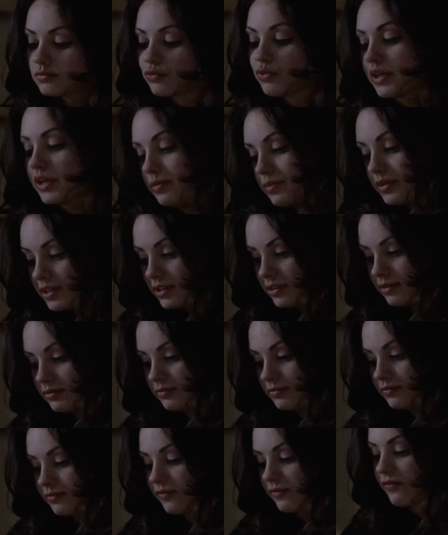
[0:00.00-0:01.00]
Ribbed
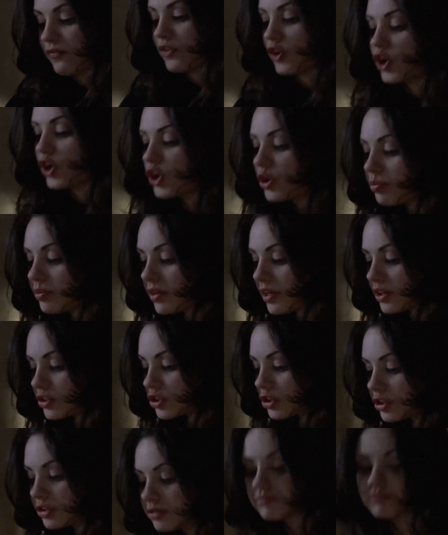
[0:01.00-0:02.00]
for her
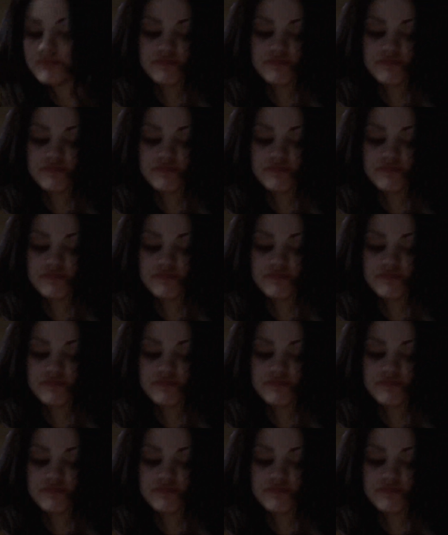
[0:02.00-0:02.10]
pleasure.